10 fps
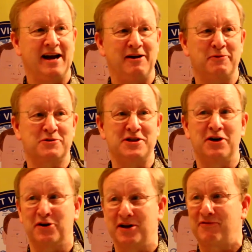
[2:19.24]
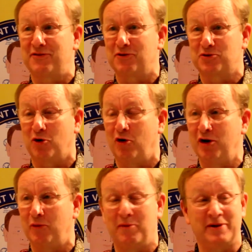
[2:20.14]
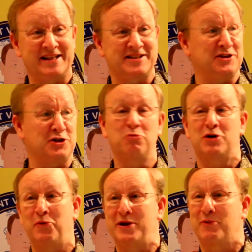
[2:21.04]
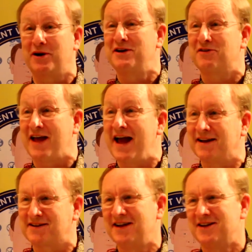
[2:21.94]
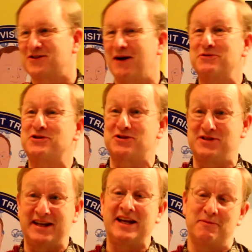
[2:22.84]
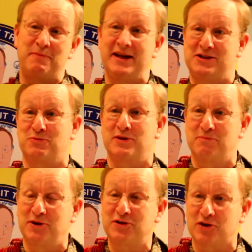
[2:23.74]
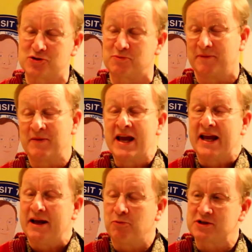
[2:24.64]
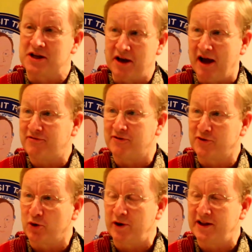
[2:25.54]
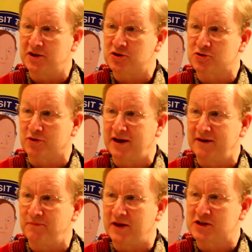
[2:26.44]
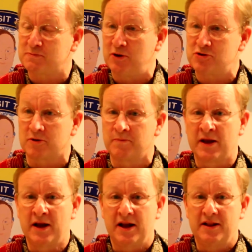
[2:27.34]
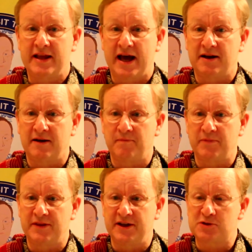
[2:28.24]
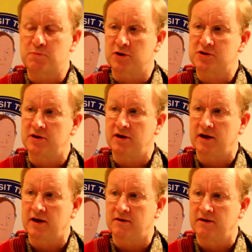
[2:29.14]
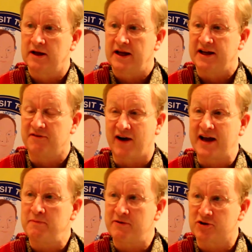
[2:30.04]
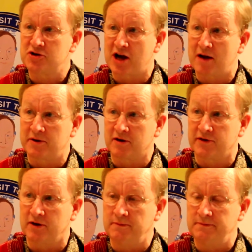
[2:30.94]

it was near enough to go oil well, but they said don't go anywhere near that. So I was just digging pits with the bulldozer. But it was enough of an oil industry exposure that this person uh, invited me for a job interview.